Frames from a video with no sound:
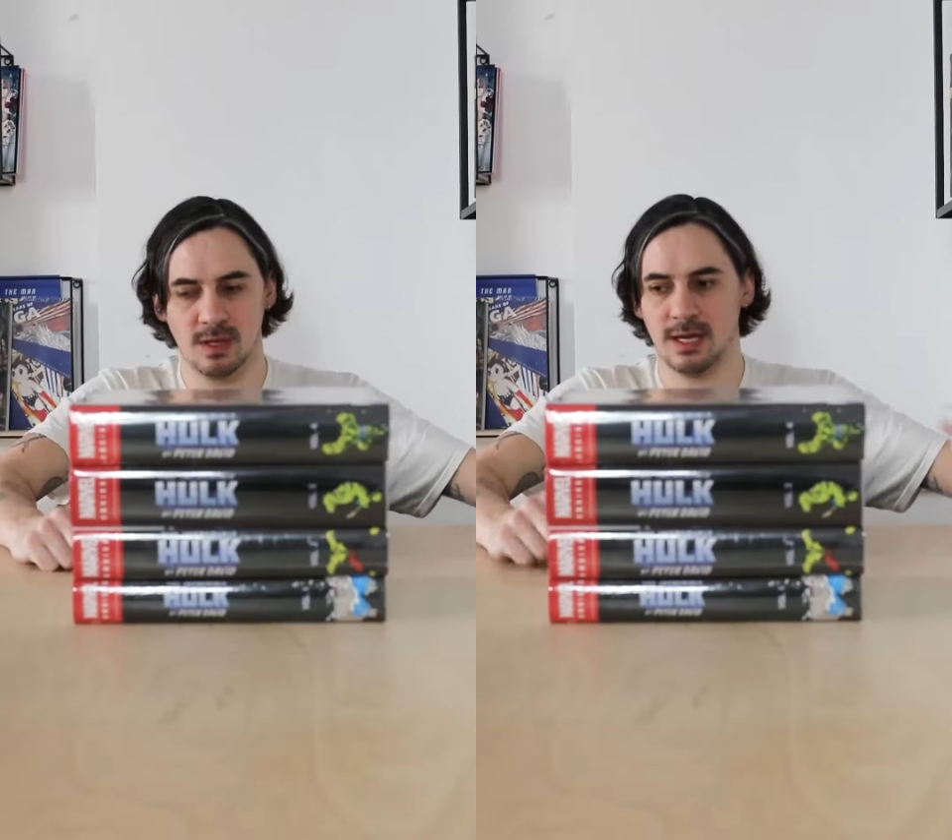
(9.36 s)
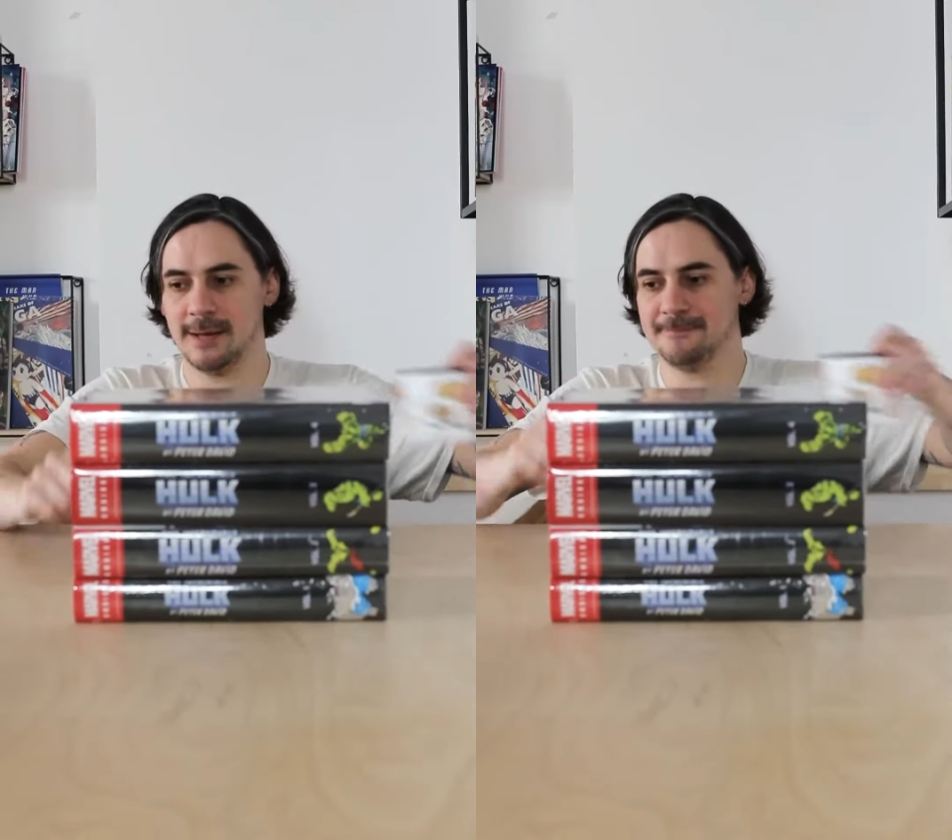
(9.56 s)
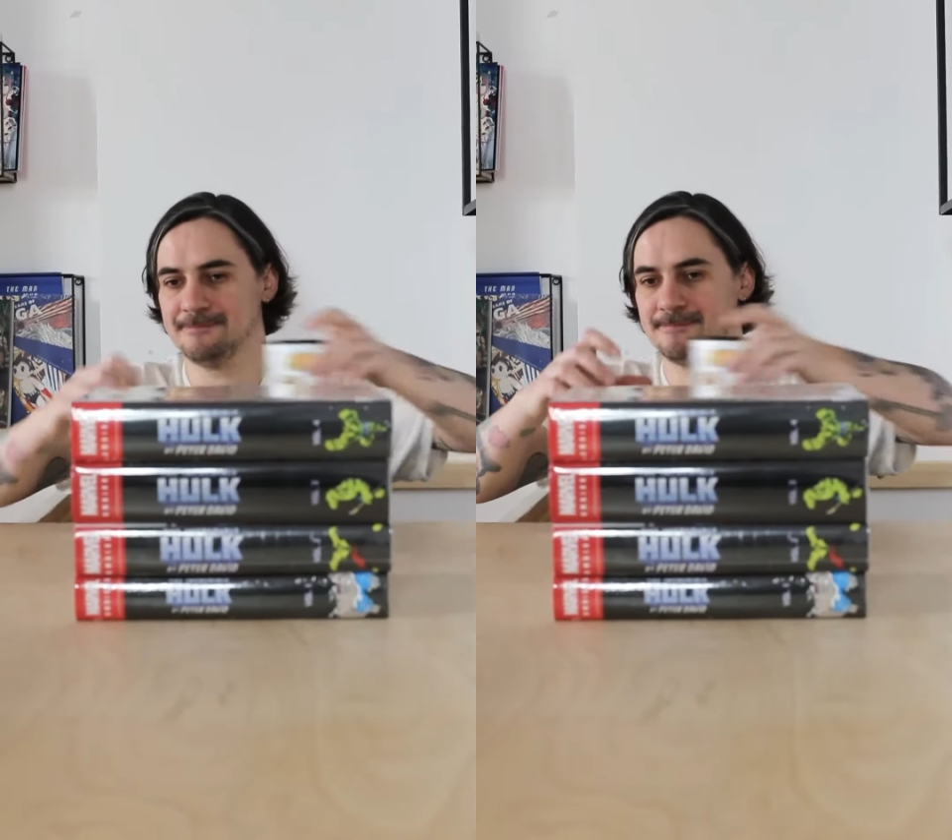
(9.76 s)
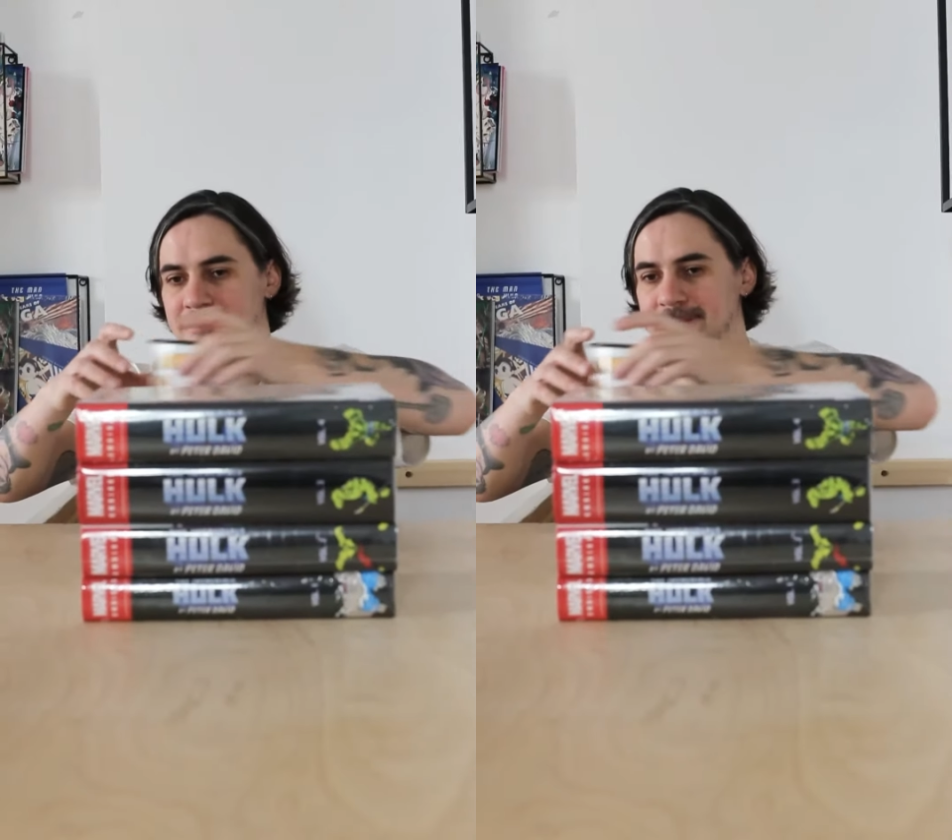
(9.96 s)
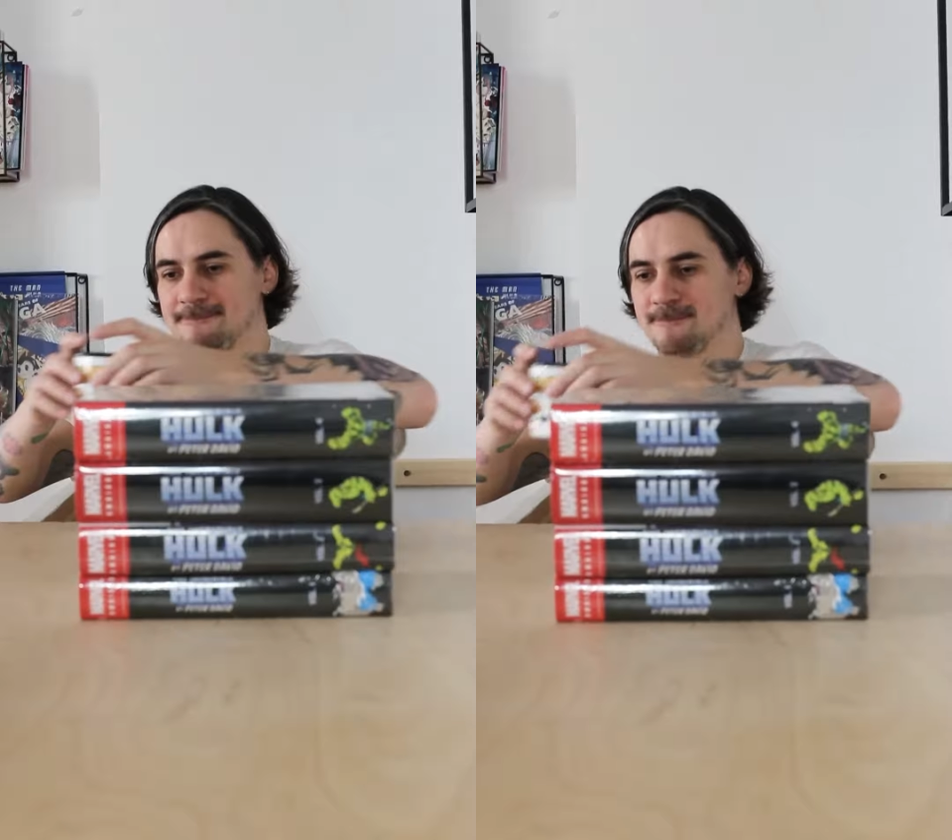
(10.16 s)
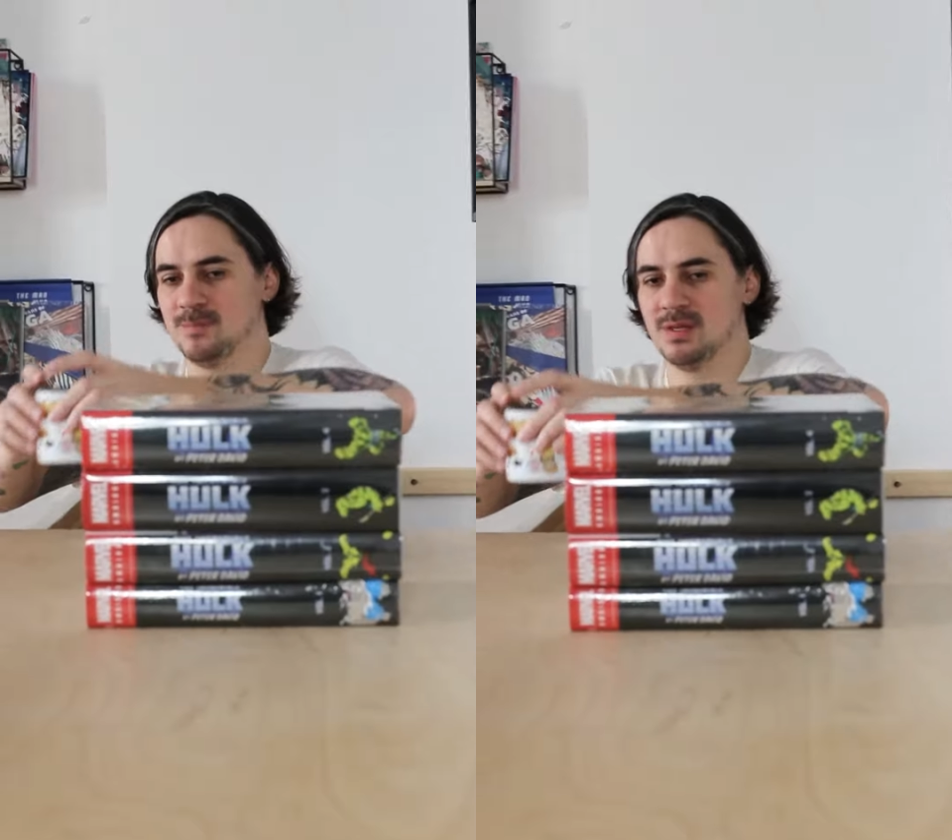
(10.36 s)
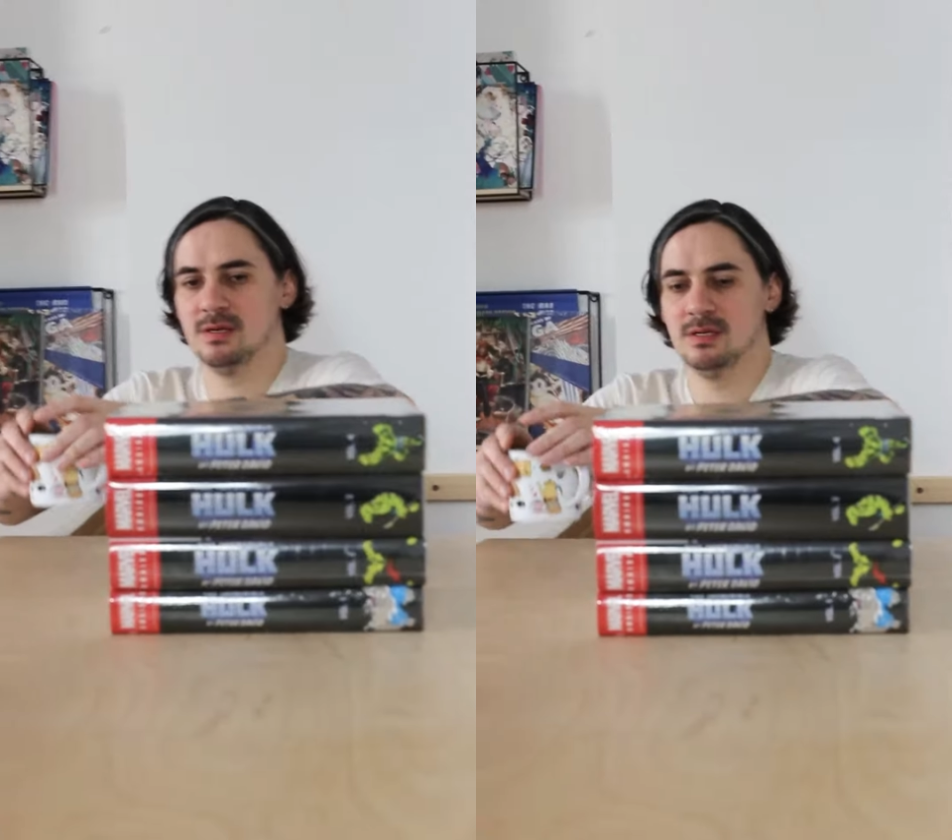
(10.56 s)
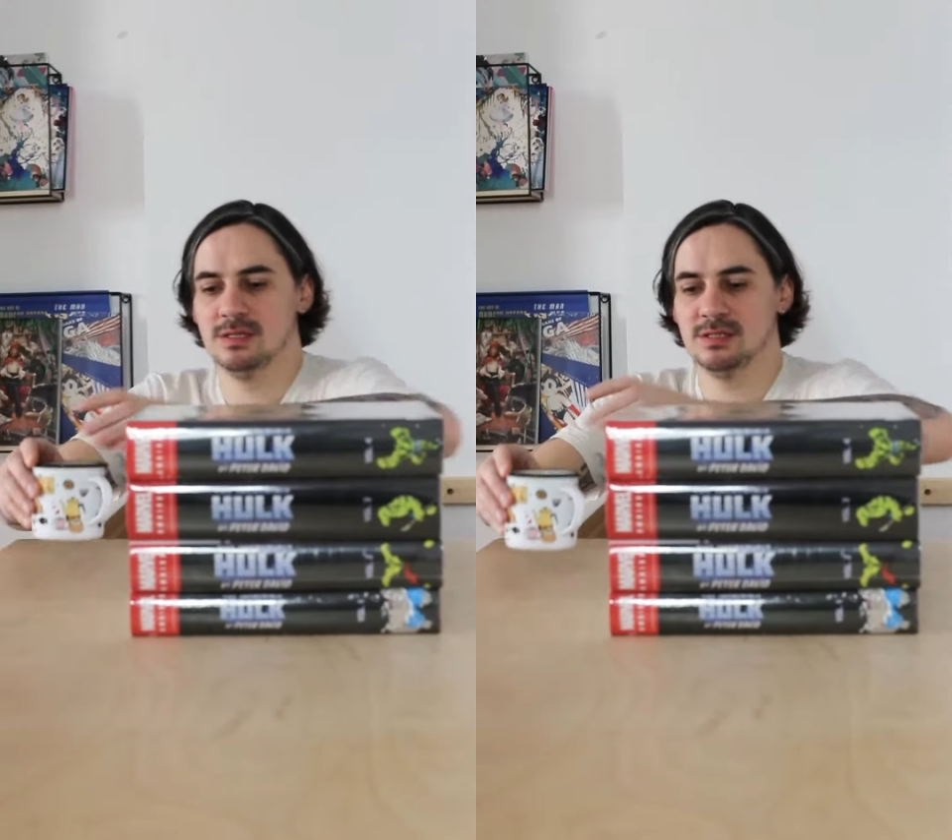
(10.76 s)
Okay.
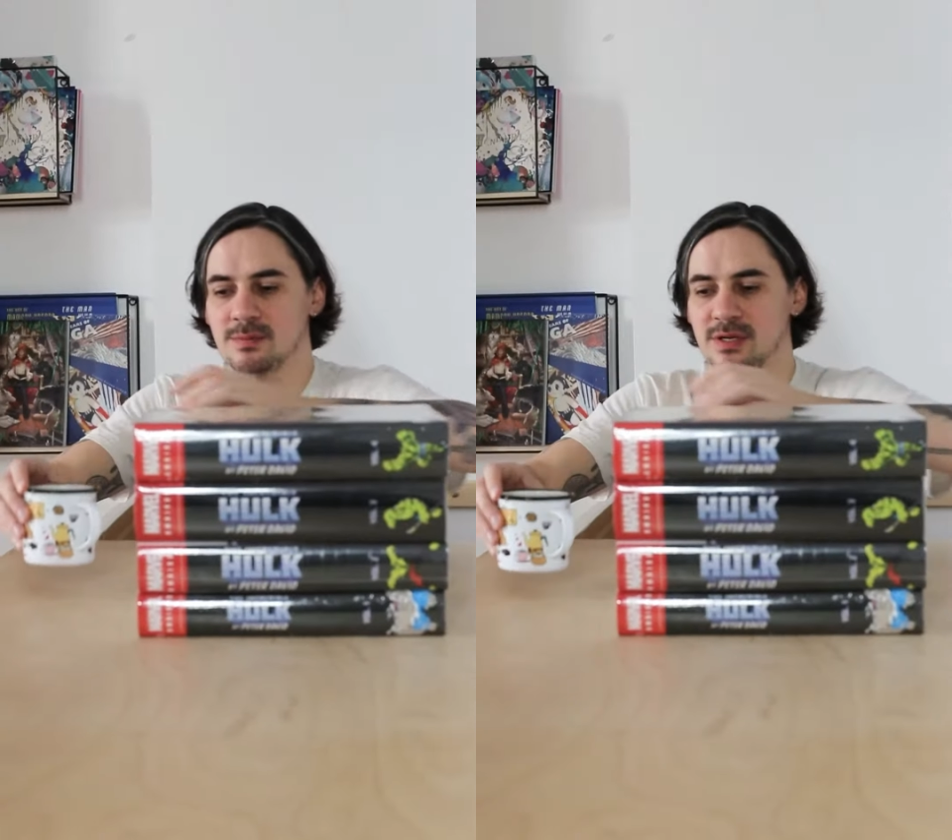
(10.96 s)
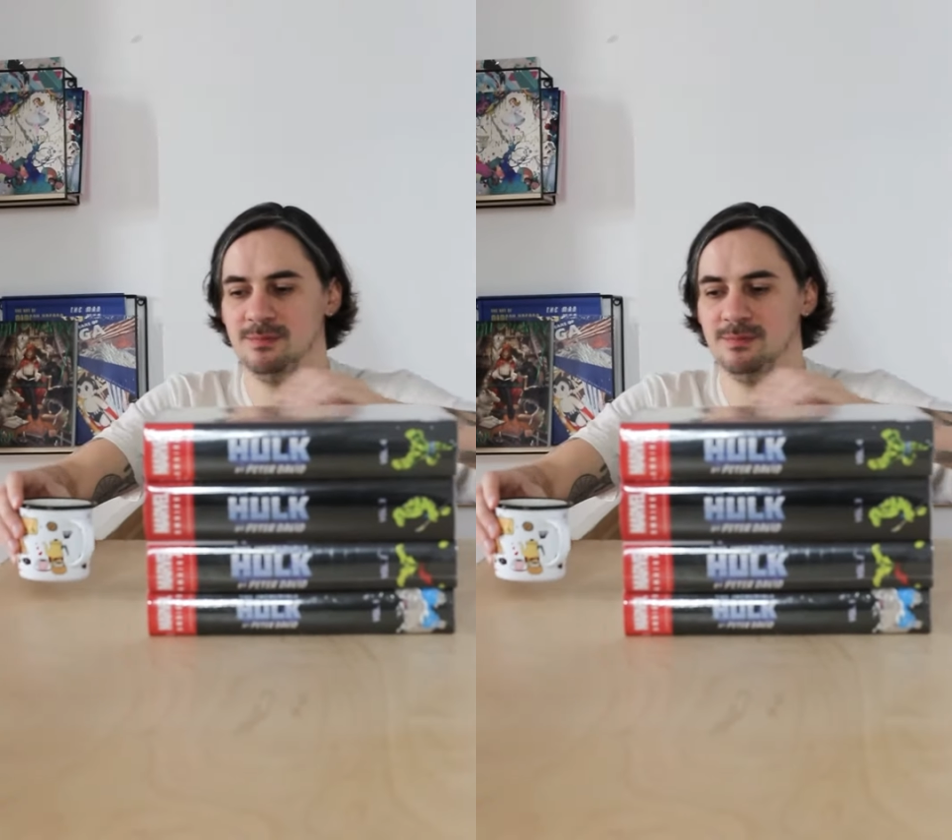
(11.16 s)
So I'm going